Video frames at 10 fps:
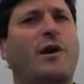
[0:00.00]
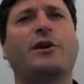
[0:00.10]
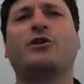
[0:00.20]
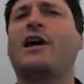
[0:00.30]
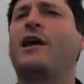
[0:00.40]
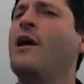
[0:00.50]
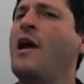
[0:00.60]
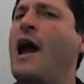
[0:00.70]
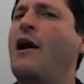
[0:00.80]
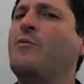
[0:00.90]
I want to look at
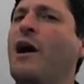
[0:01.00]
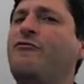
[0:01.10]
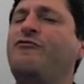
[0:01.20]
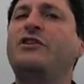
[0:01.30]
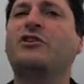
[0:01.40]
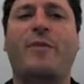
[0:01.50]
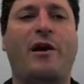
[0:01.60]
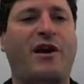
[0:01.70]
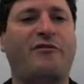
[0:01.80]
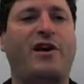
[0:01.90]
how you might feel
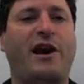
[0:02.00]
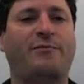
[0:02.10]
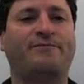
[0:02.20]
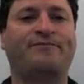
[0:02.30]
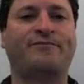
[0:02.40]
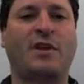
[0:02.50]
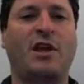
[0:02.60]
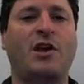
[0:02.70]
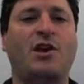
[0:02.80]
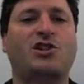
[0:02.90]
about that file.
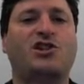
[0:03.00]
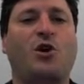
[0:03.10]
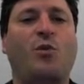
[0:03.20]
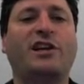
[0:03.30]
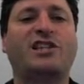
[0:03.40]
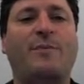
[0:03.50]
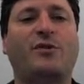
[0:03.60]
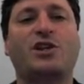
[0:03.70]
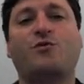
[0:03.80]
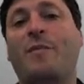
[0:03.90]
So one
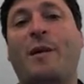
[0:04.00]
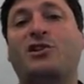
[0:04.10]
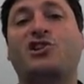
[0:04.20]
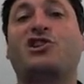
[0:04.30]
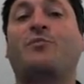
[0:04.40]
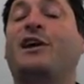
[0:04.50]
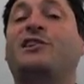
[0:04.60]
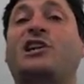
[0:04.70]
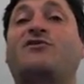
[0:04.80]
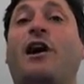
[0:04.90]
example is, well, maybe it's just a plain
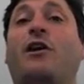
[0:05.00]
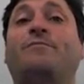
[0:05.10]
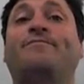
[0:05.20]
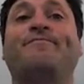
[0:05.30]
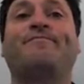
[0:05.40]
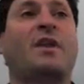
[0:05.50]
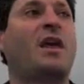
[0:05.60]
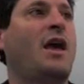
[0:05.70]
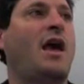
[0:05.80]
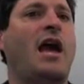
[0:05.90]
text file,
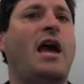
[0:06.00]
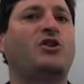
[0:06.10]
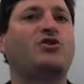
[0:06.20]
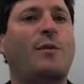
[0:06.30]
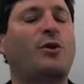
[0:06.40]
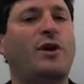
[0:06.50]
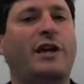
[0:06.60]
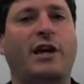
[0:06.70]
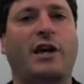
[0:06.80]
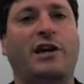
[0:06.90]
and you
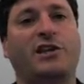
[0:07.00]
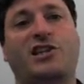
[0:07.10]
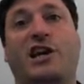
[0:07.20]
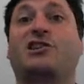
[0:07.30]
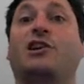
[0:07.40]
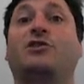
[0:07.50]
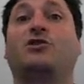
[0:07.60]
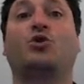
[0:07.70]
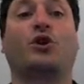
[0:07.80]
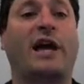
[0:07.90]
double-click it, and it's text, and
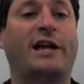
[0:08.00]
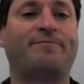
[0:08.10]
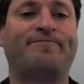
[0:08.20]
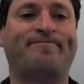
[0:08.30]
you look at it.